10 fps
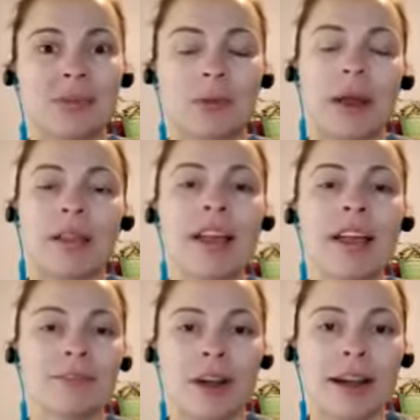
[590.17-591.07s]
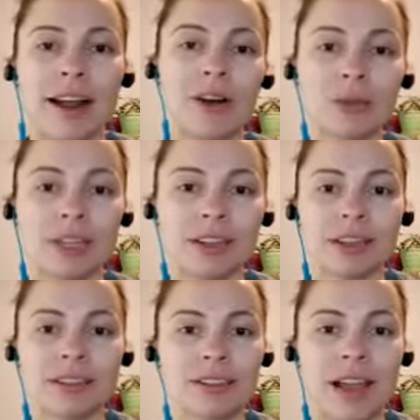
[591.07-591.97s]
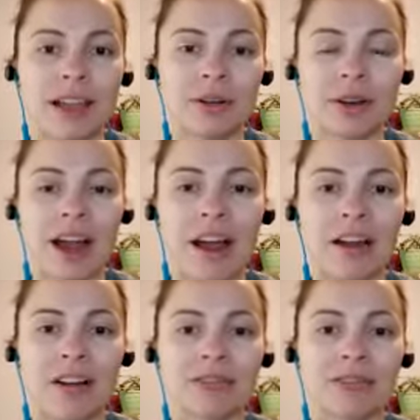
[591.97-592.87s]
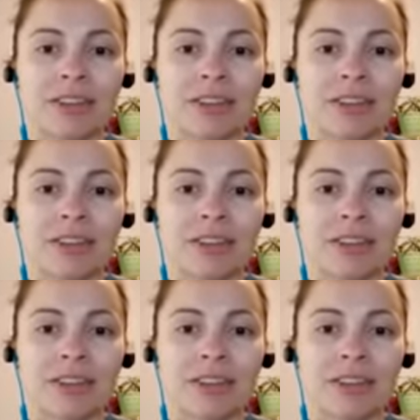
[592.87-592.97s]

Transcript: of my life right now because i don't have